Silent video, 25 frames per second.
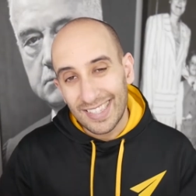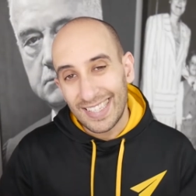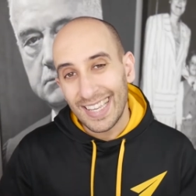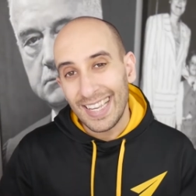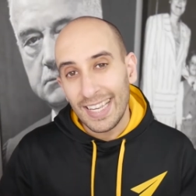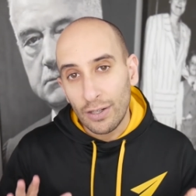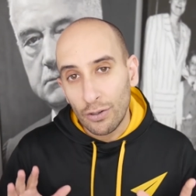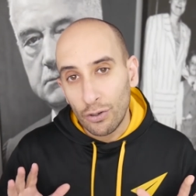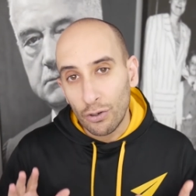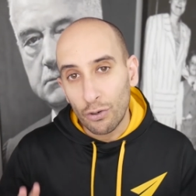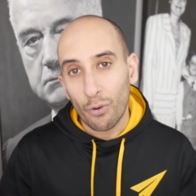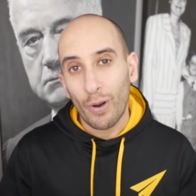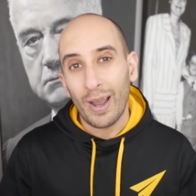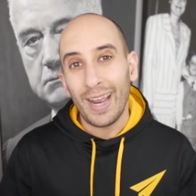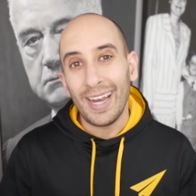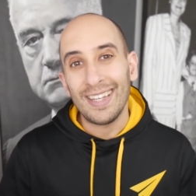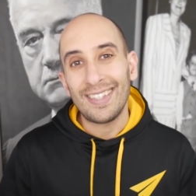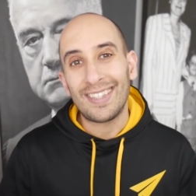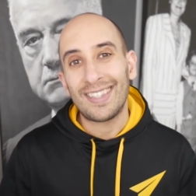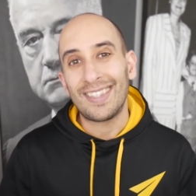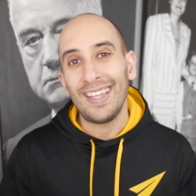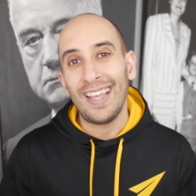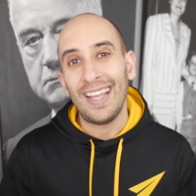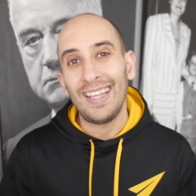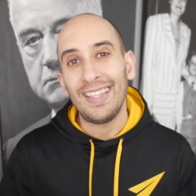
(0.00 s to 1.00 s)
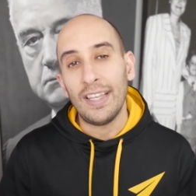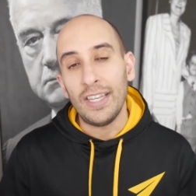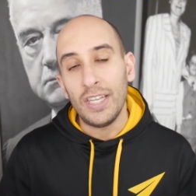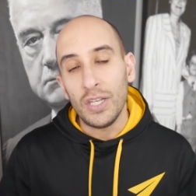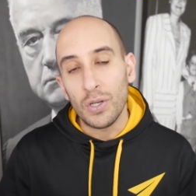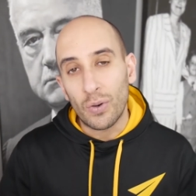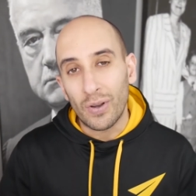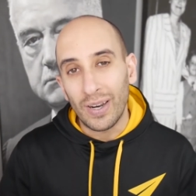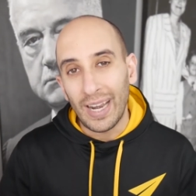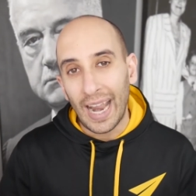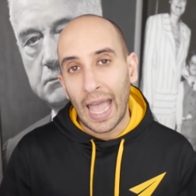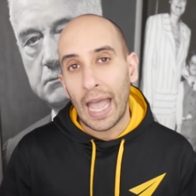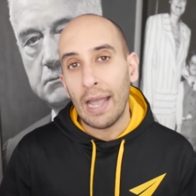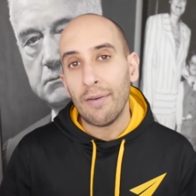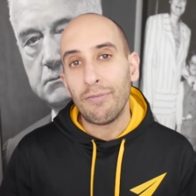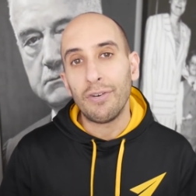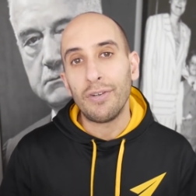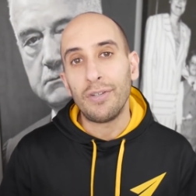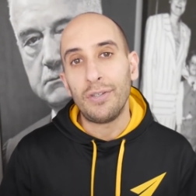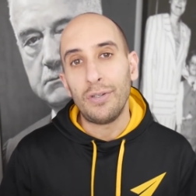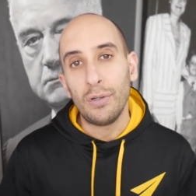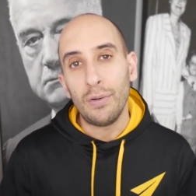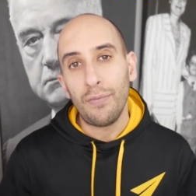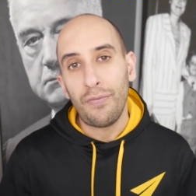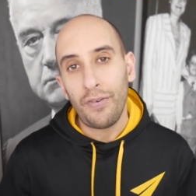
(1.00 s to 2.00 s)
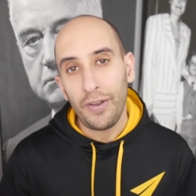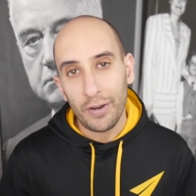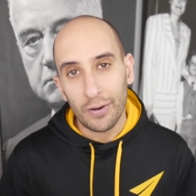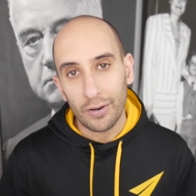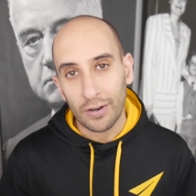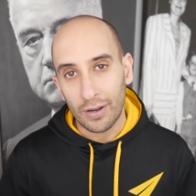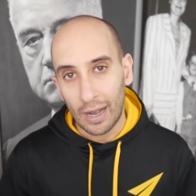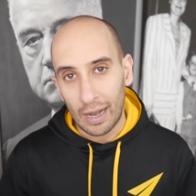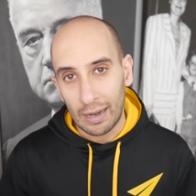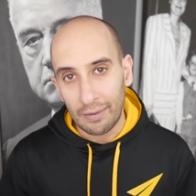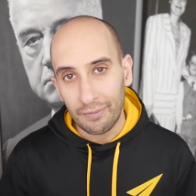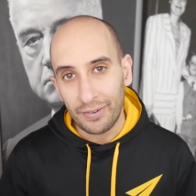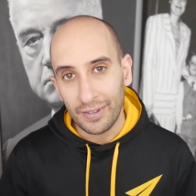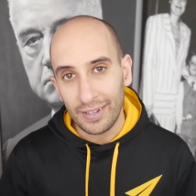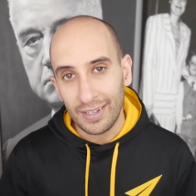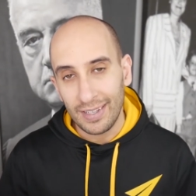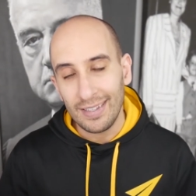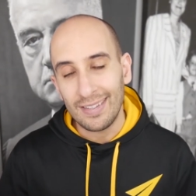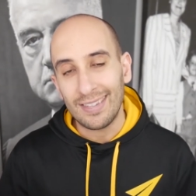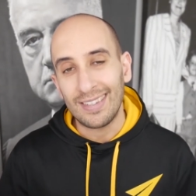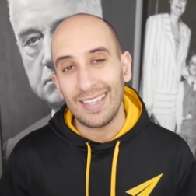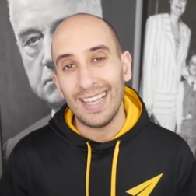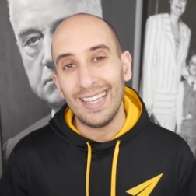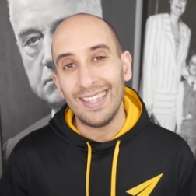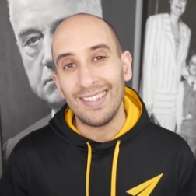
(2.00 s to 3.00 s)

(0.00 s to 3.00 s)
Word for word: single greatest thing that you can ever do for your confidence